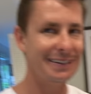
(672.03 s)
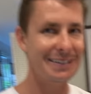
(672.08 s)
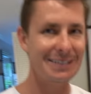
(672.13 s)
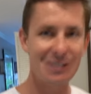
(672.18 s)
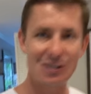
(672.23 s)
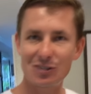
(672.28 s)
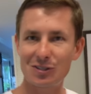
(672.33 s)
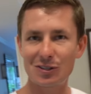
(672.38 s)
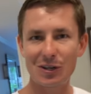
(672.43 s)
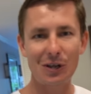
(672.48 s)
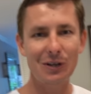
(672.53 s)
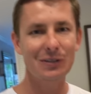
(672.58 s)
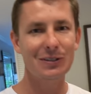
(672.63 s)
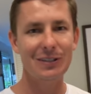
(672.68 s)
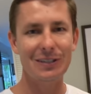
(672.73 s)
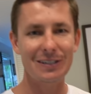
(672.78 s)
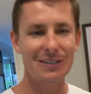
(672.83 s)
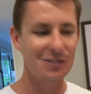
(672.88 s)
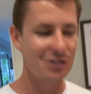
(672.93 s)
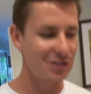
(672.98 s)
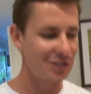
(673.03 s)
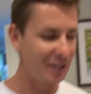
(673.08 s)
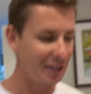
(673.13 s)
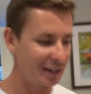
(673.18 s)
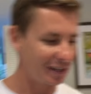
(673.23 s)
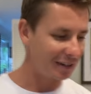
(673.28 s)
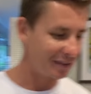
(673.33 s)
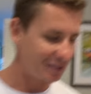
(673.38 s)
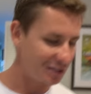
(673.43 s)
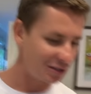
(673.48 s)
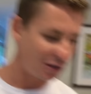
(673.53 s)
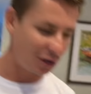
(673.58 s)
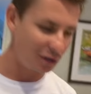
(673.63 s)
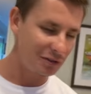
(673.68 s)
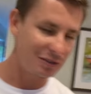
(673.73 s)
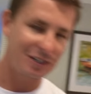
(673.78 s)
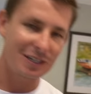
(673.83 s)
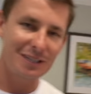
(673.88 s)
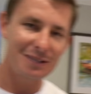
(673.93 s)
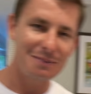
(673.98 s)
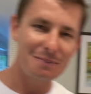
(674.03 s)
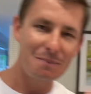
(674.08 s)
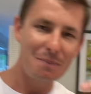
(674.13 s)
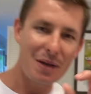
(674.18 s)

Just salty. It's just like a salty.